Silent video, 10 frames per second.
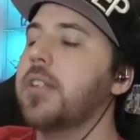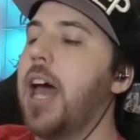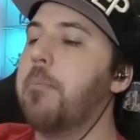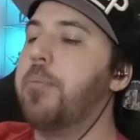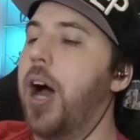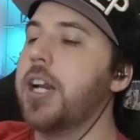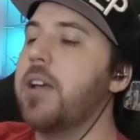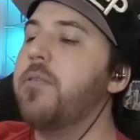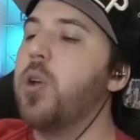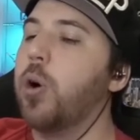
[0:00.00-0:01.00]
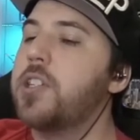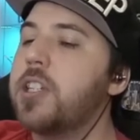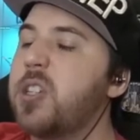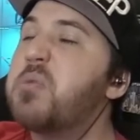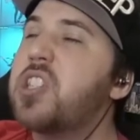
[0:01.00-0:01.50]
That body of yours
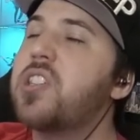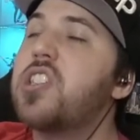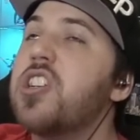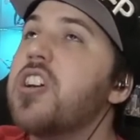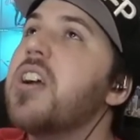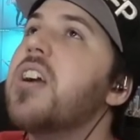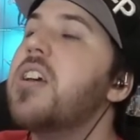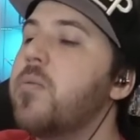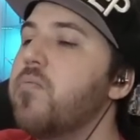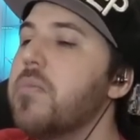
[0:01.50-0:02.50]
is absurd.